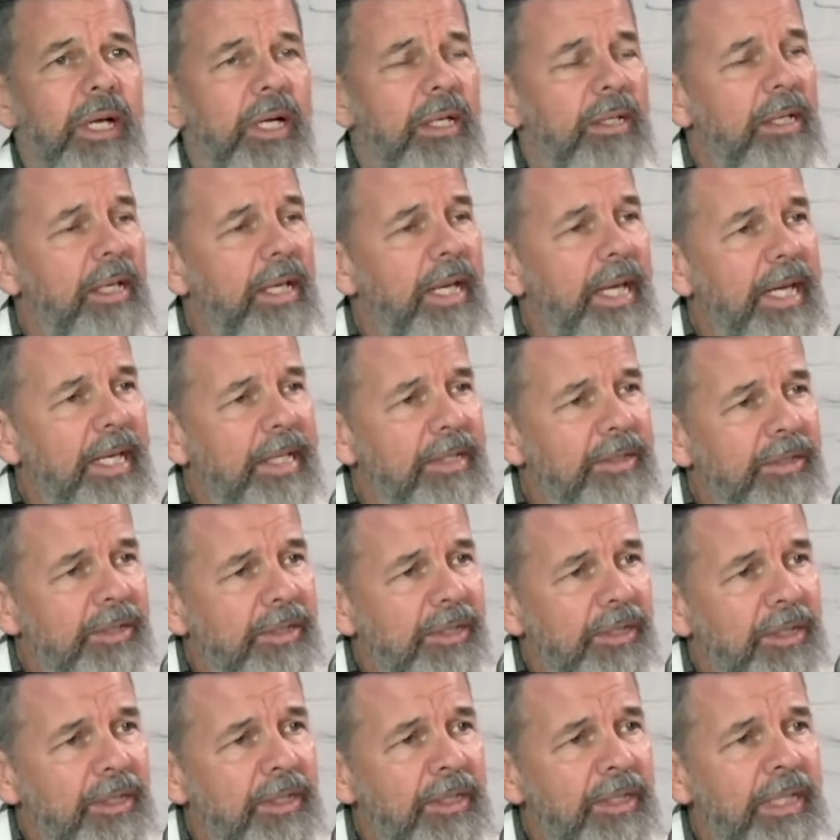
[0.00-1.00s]

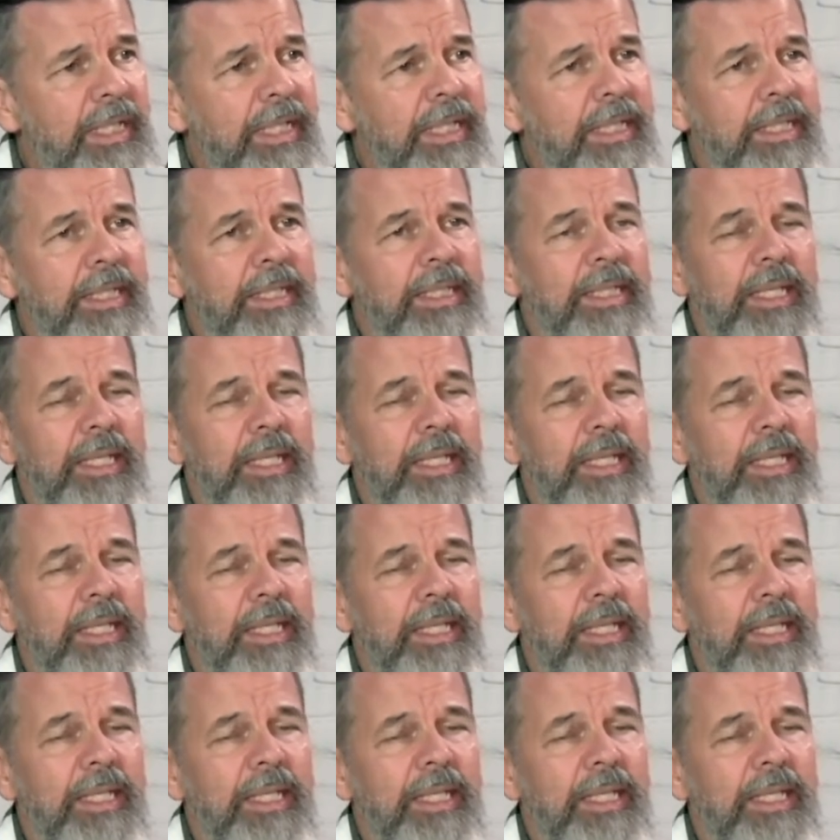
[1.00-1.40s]
cancer, and